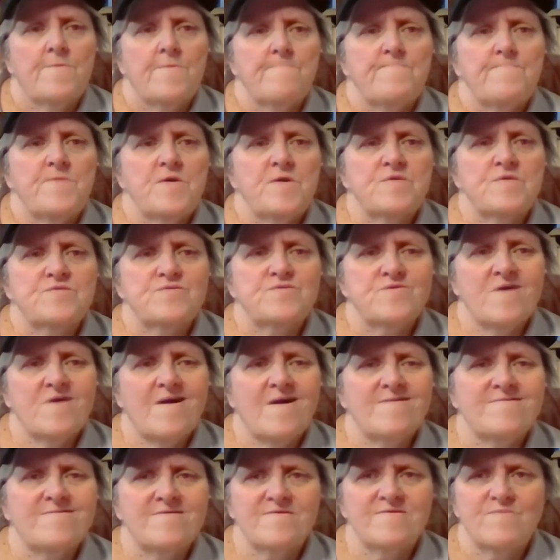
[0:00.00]
it's
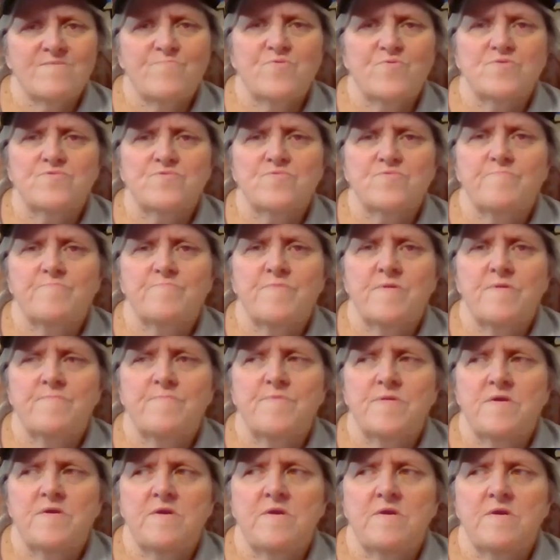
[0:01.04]
not like the person with
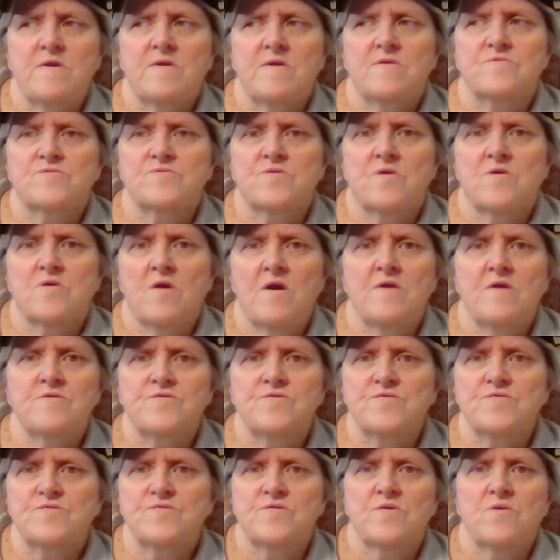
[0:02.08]
BPD is
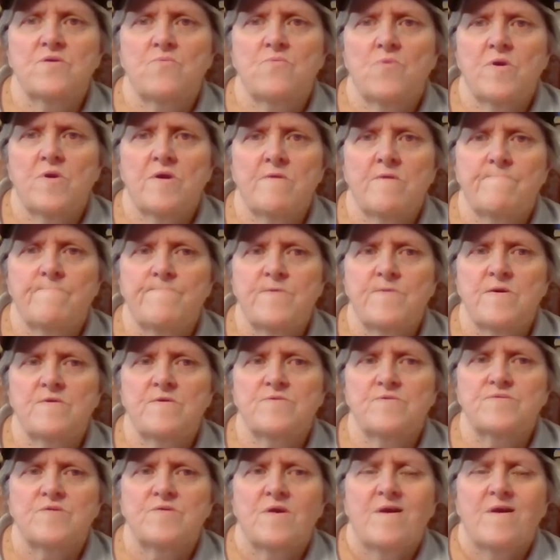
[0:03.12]
consciously aware of
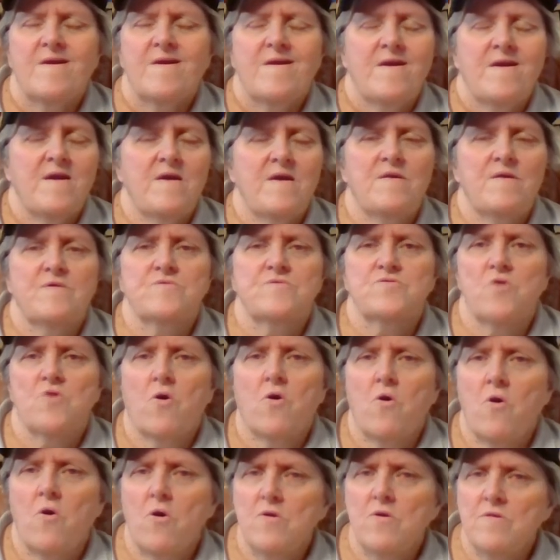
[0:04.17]
this, and it's
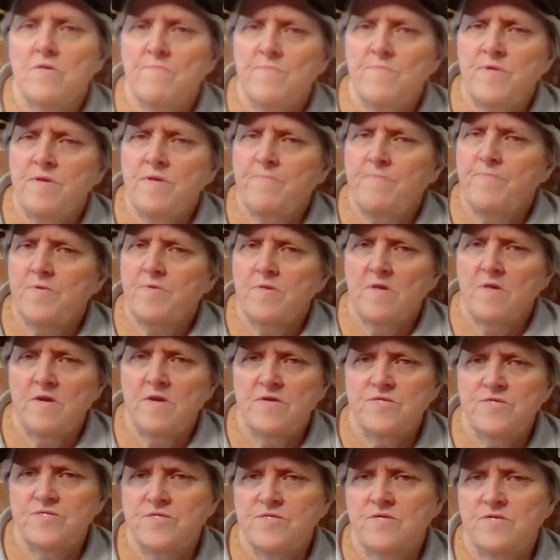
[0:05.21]
all a
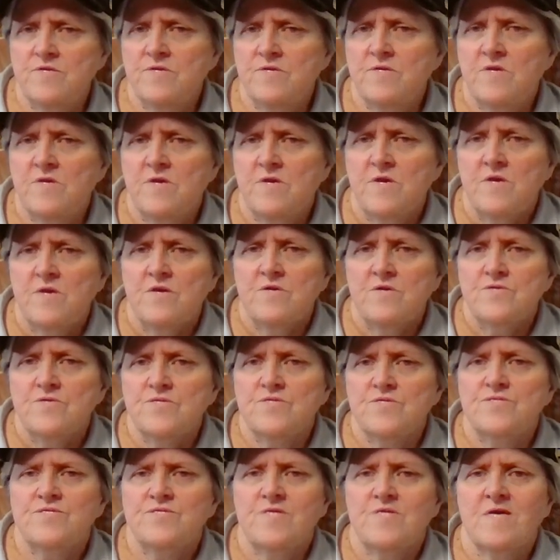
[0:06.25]
manipulation to
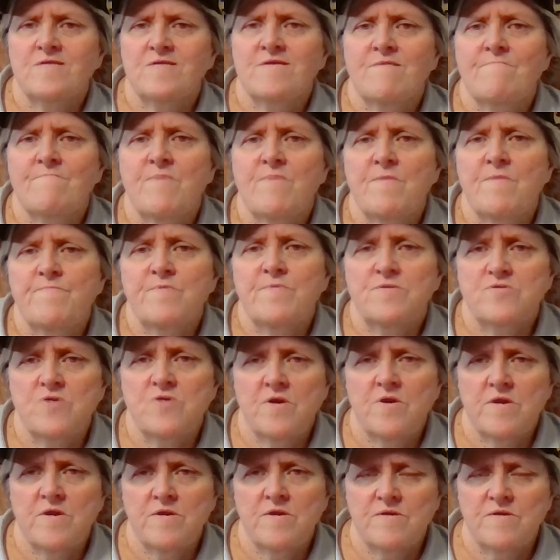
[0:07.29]
set them up and
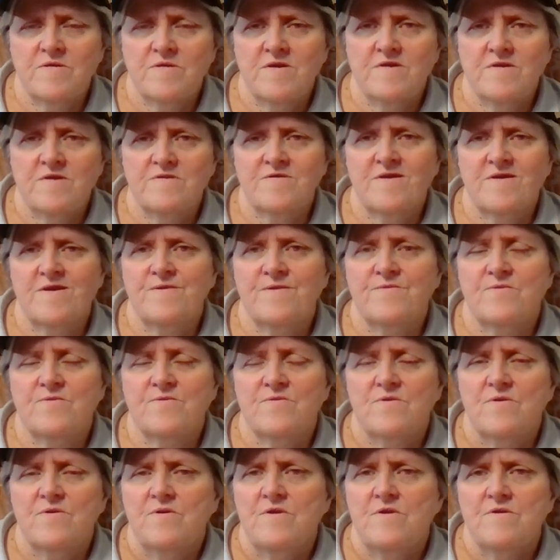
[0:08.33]
triangulate later.
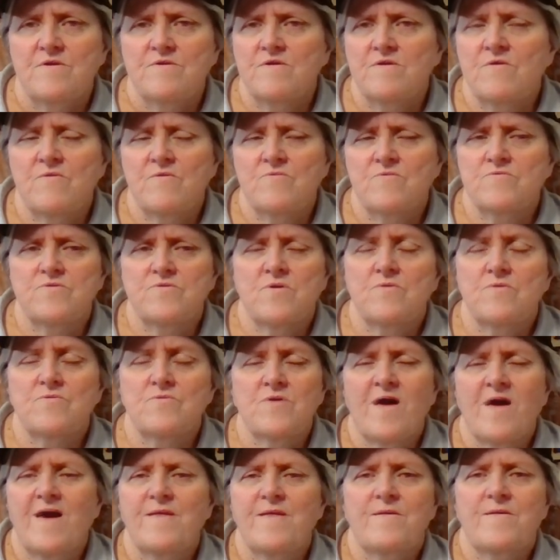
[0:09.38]
No,
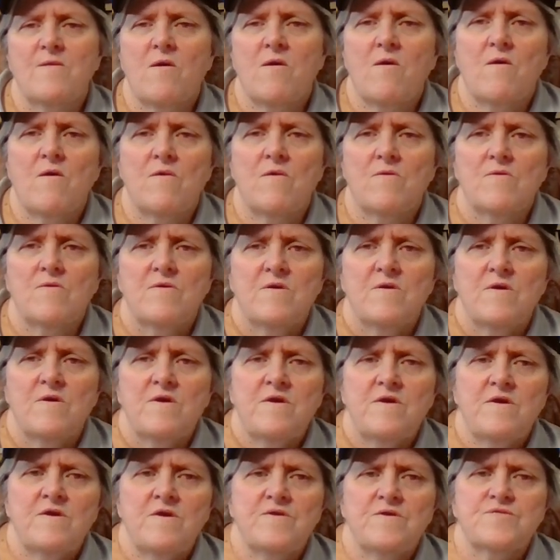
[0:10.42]
not at all.
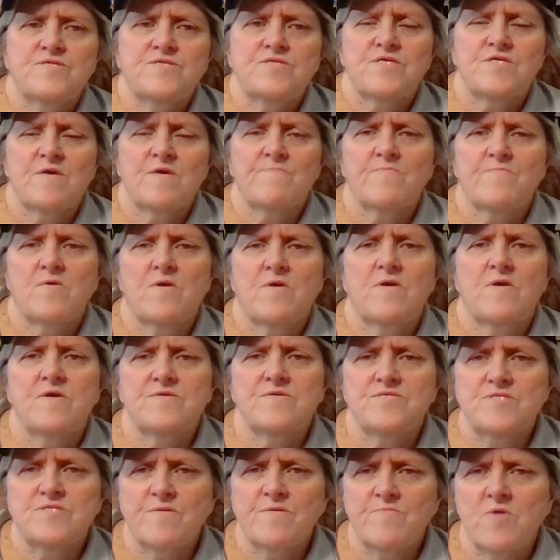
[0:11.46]
It's, sub, it's
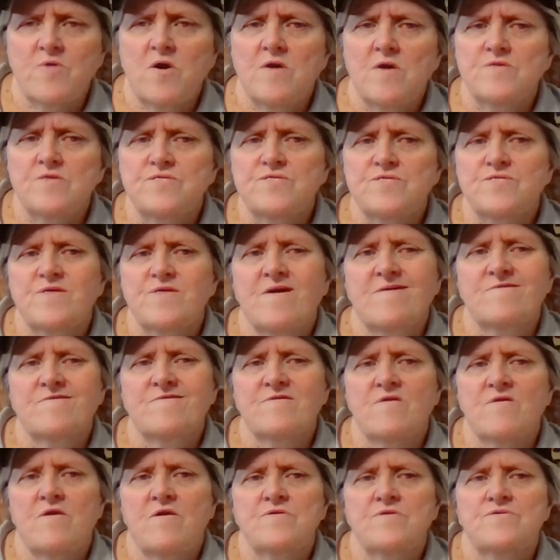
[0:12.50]
subconscious to
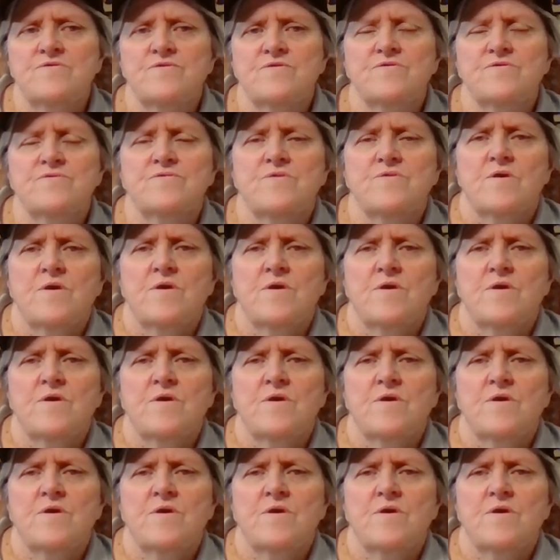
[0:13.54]
unconscious,